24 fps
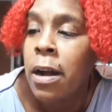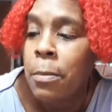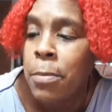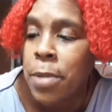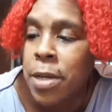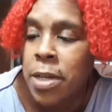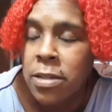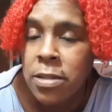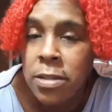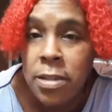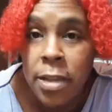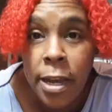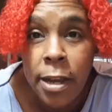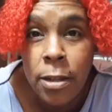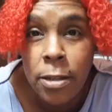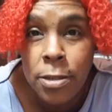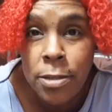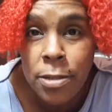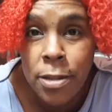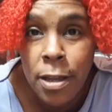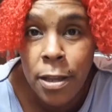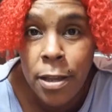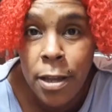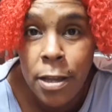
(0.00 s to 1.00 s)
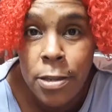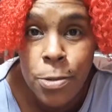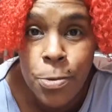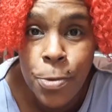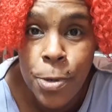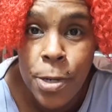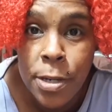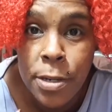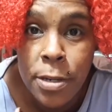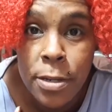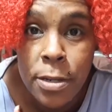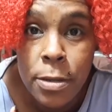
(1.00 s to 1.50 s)
Because kale is not that
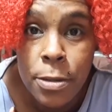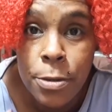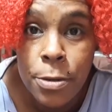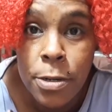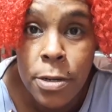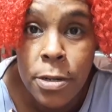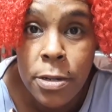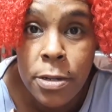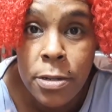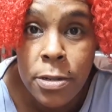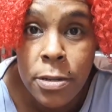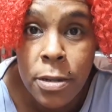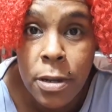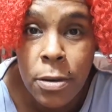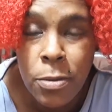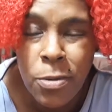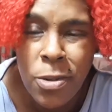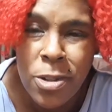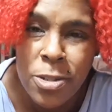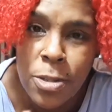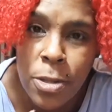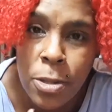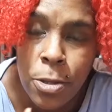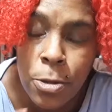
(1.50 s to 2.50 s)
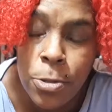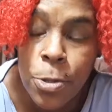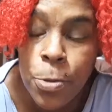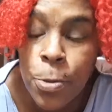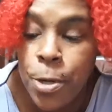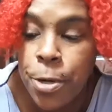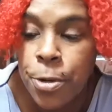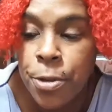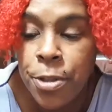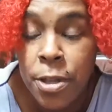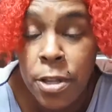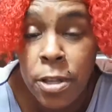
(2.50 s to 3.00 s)
sweet, neither is, uh, well, it's a little
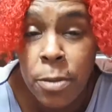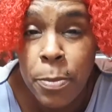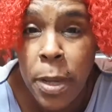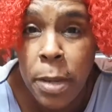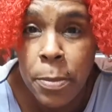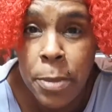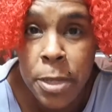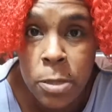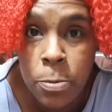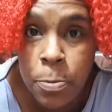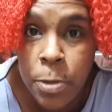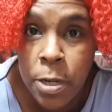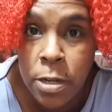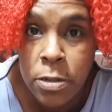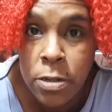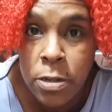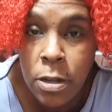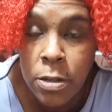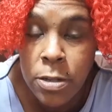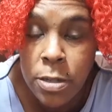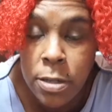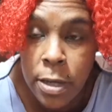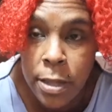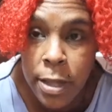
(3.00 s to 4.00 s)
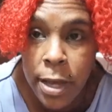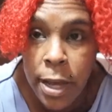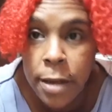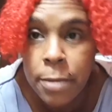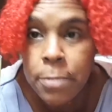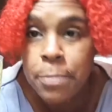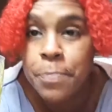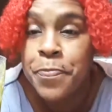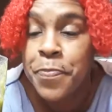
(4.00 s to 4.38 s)
sweeter than the baby spinach, I'll say that.